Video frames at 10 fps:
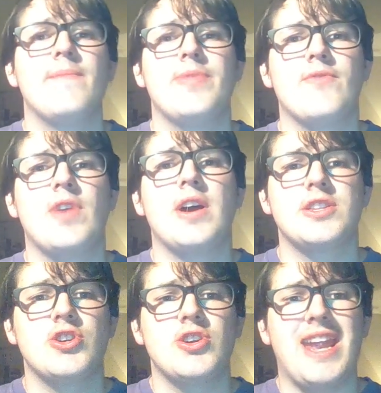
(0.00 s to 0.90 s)
the
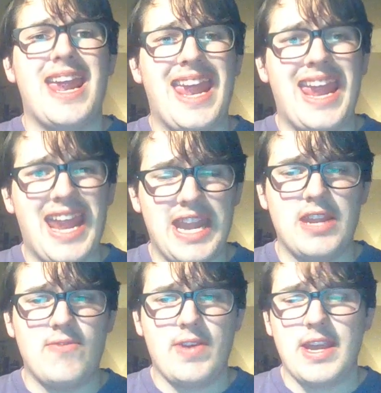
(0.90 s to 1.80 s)
roster
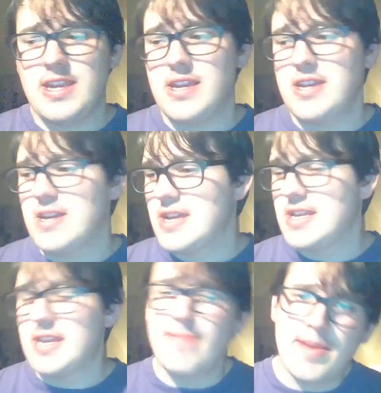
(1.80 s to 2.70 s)
anyway,
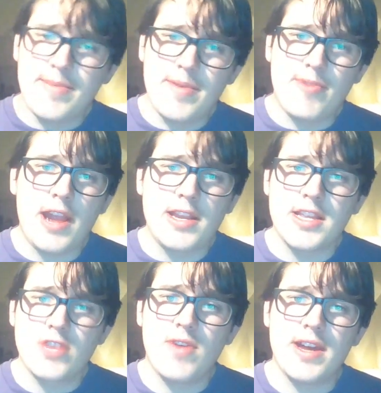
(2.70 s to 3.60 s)
because he might be
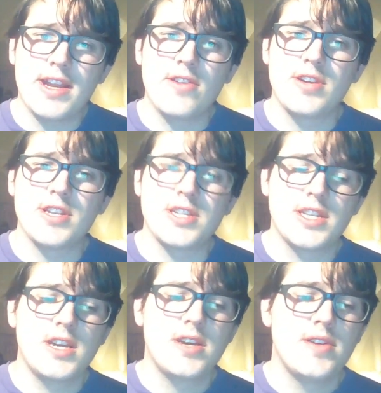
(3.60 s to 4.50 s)
practice squatted or just
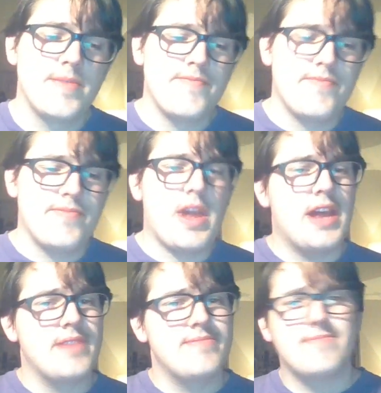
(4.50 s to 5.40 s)

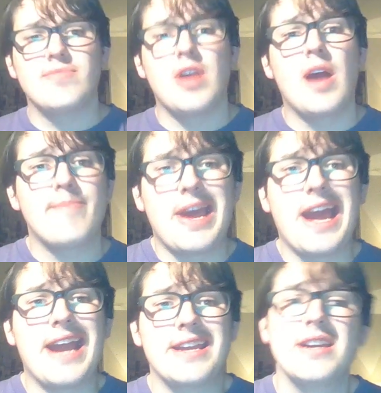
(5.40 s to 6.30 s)
not brought
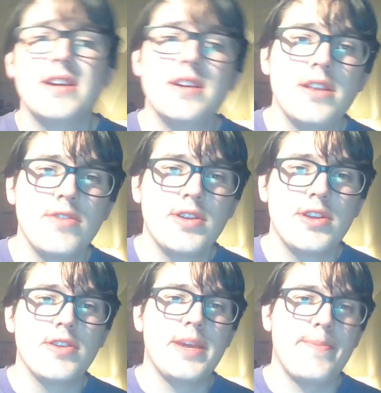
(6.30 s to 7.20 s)
back to a
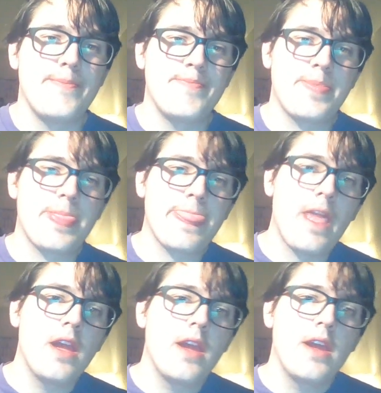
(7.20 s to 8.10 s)
degree.
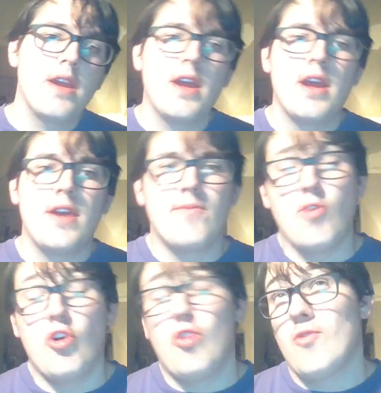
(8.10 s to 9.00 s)

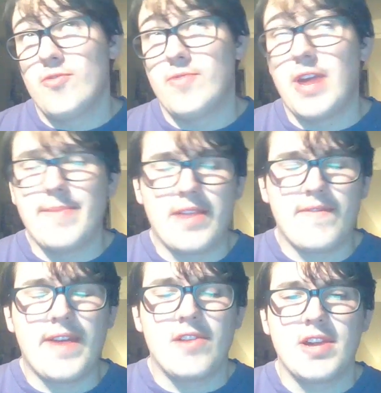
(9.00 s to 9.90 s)
Well, or not make
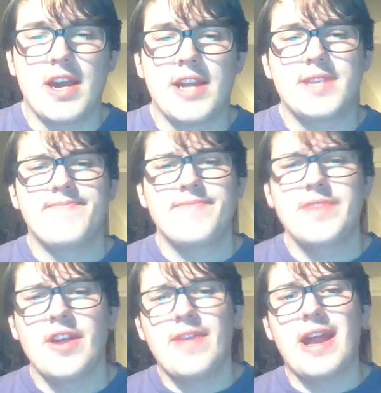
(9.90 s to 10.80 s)
final cuts,
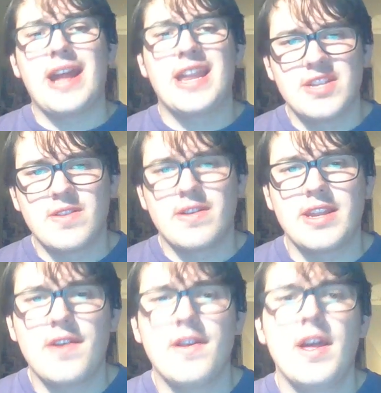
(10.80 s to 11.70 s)
you know, that kind of sort of
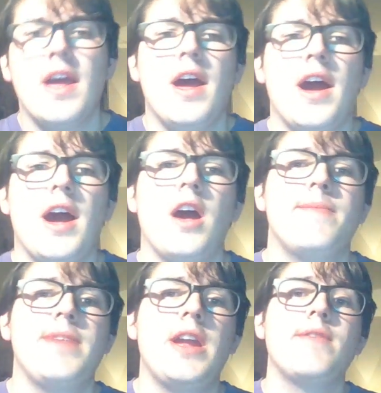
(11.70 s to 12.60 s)
deal.
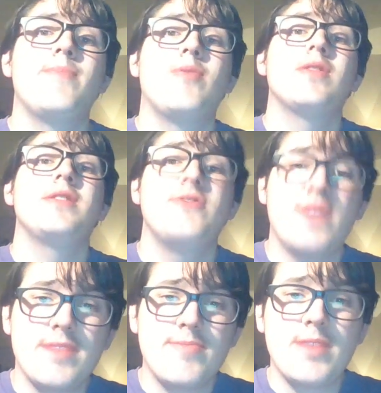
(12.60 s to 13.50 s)
They are reportedly
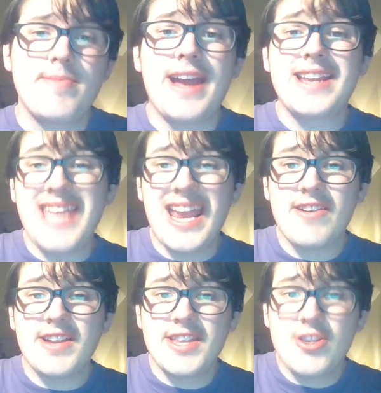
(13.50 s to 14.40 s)
trying to bring back
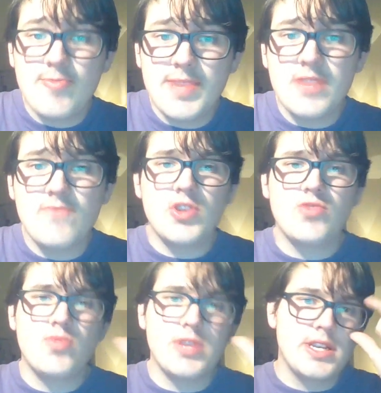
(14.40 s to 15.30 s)
Terrence Newman,
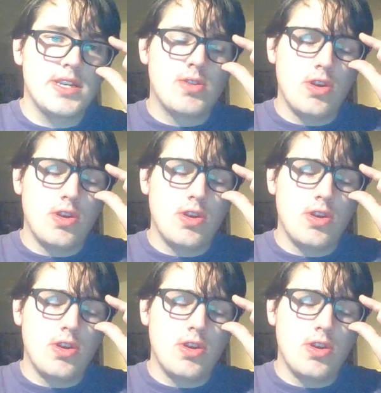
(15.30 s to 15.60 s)
which would